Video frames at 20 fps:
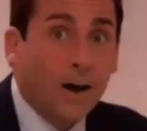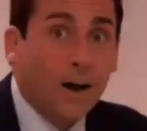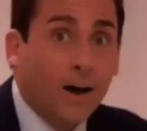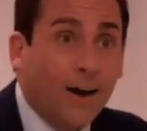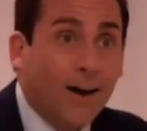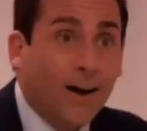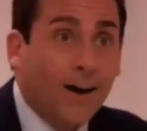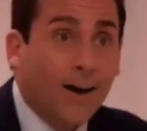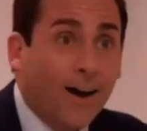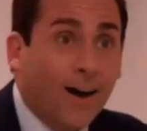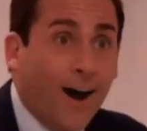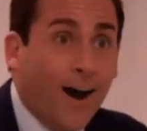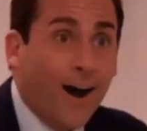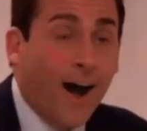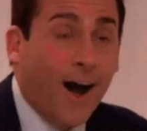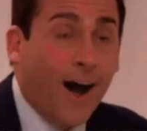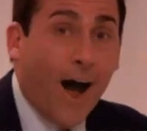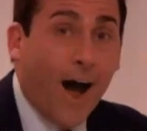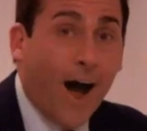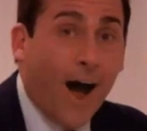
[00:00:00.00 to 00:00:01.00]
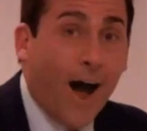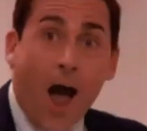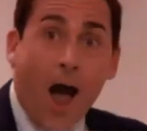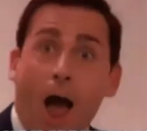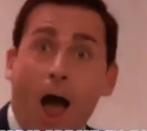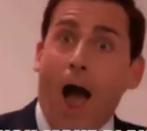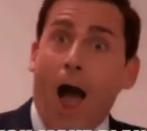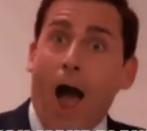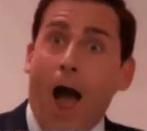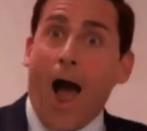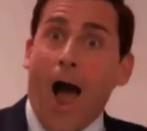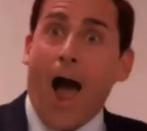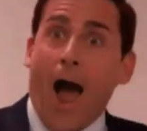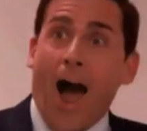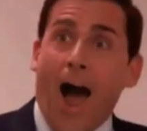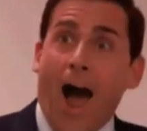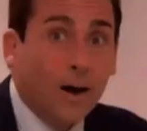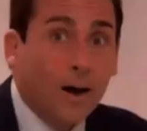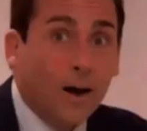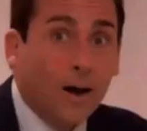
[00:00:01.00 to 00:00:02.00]
I wanted to say I
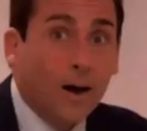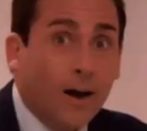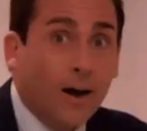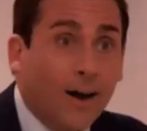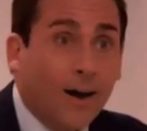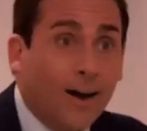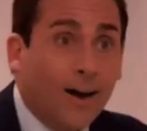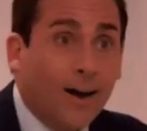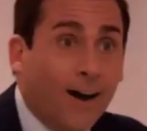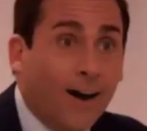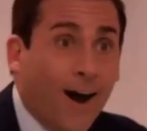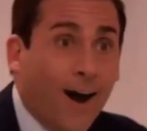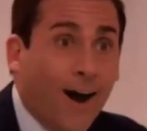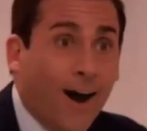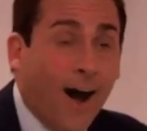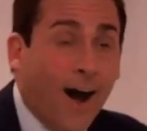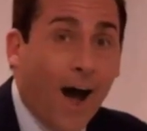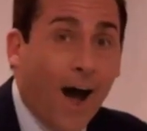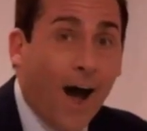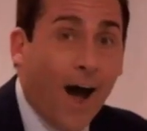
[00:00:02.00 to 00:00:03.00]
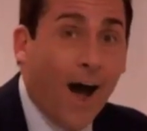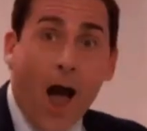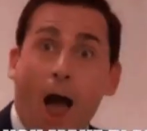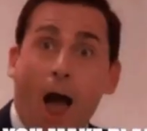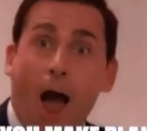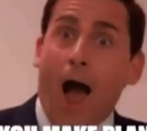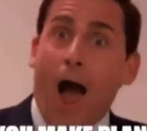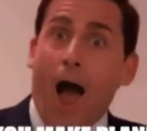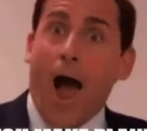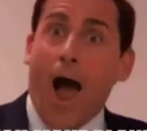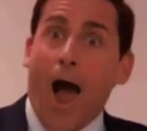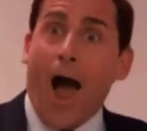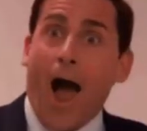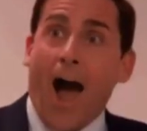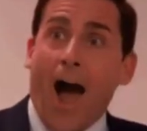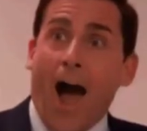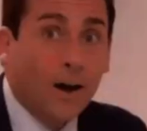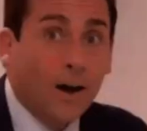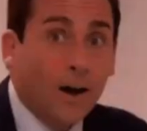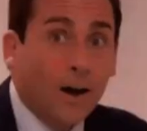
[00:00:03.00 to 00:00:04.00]
heard a writer, uh,
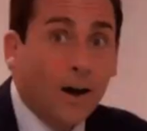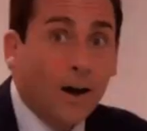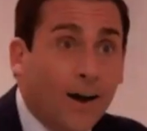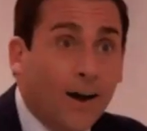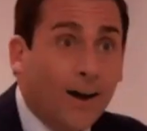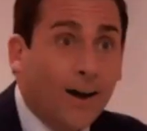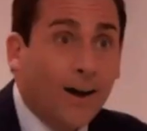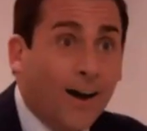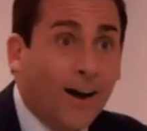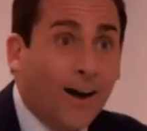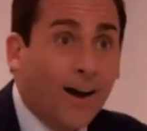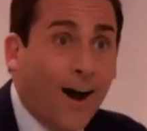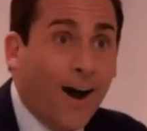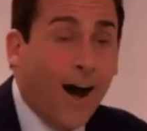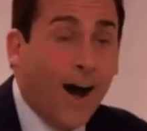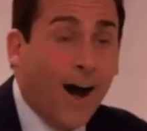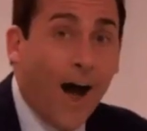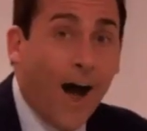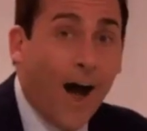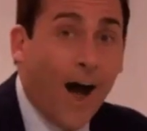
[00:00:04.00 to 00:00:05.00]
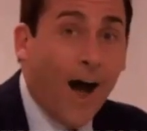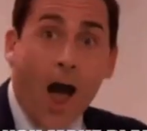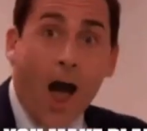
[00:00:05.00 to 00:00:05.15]
social activist Naomi